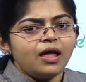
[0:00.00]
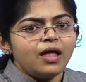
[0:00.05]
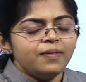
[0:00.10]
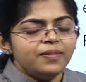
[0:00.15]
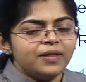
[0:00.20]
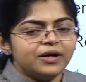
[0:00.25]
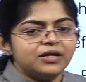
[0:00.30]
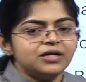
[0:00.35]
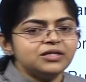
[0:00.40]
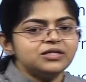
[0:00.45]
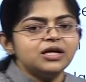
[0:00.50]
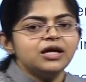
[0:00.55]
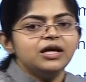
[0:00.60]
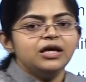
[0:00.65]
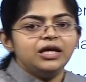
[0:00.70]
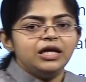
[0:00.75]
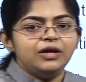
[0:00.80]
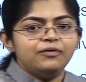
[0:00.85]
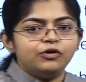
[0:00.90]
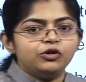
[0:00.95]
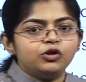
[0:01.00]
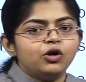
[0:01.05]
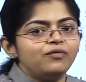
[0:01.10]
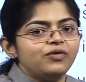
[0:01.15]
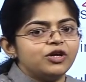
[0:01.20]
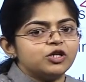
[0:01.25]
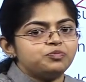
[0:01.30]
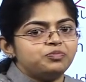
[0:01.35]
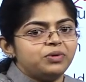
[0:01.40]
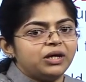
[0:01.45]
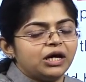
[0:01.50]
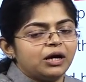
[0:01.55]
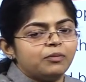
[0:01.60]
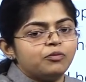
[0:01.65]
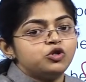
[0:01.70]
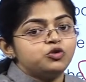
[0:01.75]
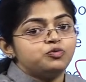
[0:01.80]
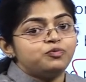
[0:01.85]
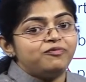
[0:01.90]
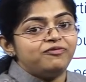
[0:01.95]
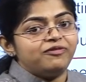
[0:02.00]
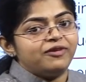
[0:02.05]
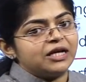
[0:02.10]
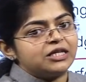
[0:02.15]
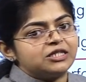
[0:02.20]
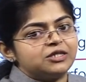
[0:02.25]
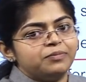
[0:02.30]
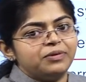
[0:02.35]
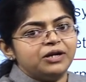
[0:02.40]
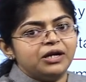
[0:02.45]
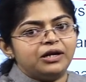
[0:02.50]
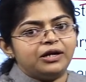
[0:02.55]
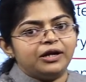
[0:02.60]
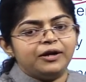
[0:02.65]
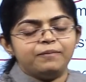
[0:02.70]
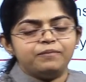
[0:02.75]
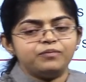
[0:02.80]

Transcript: That is, even though we are speaking about flexibility,